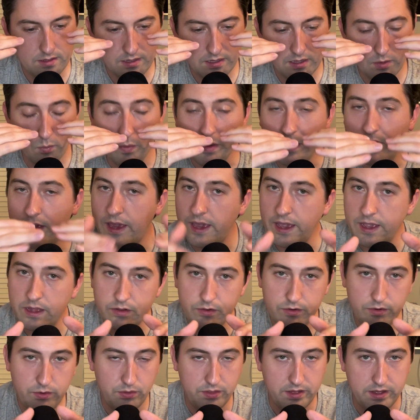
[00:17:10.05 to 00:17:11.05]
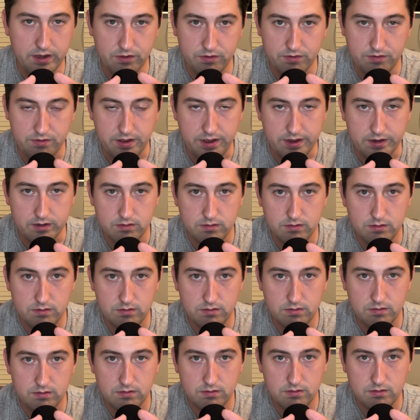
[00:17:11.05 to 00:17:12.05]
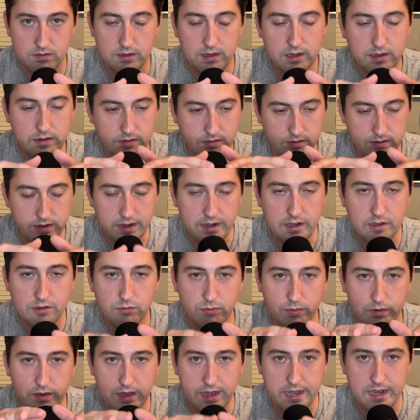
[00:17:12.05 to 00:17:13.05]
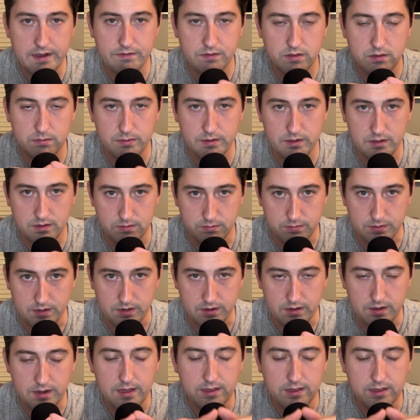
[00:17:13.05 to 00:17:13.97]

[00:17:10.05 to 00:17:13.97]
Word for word: And we can't do that as dads. As dads, we have to be committed.